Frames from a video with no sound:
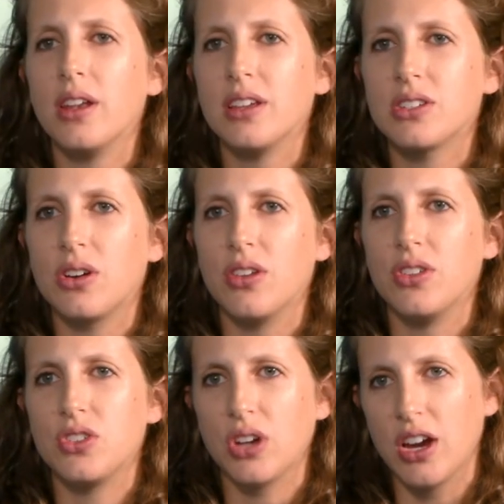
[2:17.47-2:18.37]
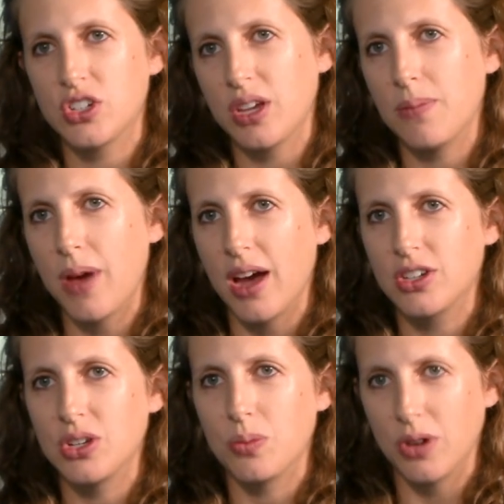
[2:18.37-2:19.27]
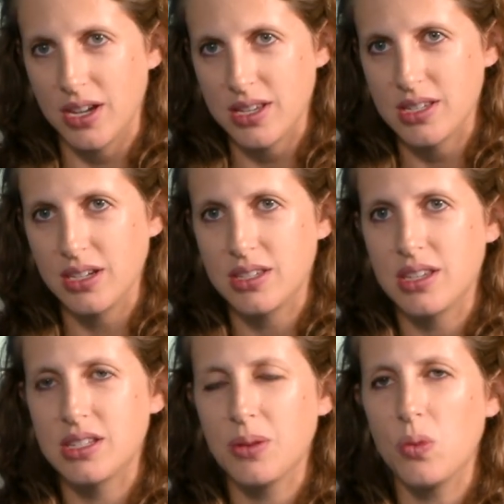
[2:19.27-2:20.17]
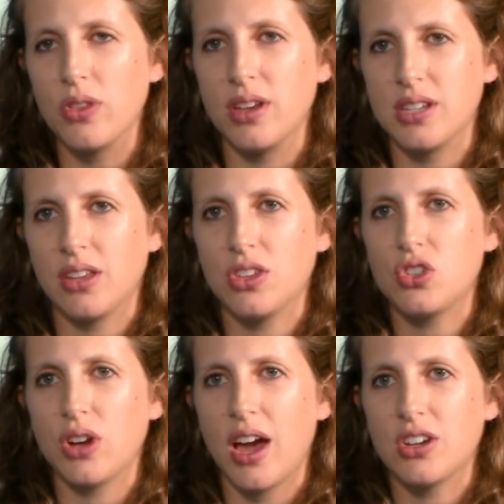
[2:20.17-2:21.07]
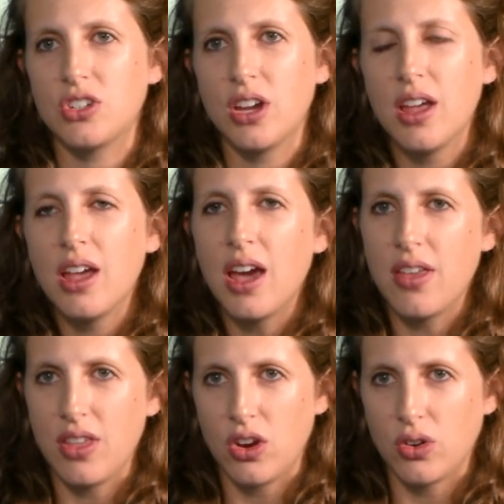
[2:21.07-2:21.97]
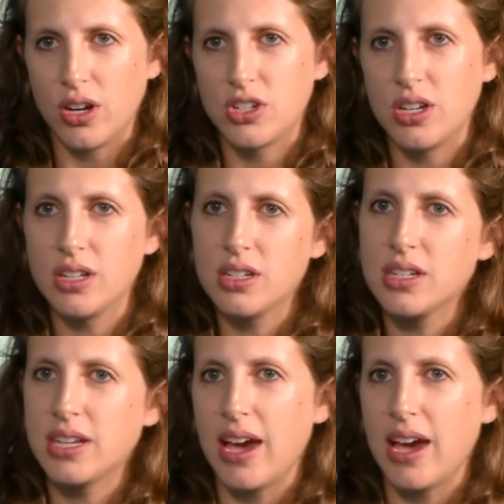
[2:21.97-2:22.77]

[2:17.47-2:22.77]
One is called the Trash Compaction Processing System, where they take the trash and they crush it into